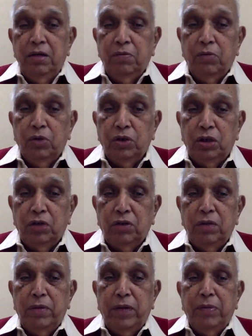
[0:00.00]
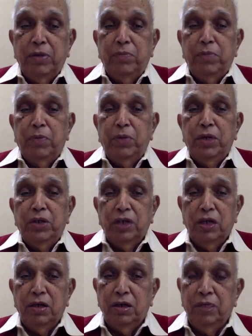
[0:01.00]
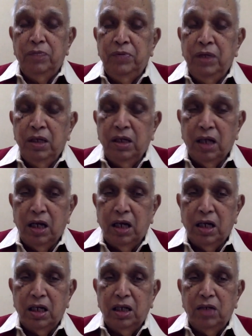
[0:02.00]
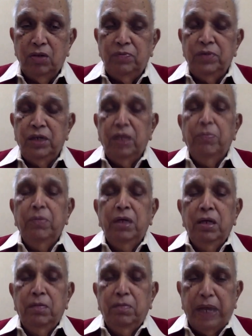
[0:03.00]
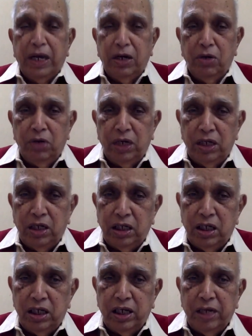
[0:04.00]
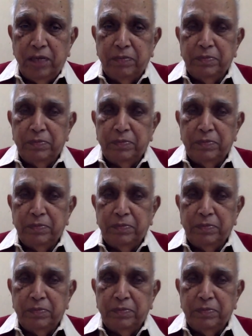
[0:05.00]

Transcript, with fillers: most of the Brahmin population in, in Bangalore at that time.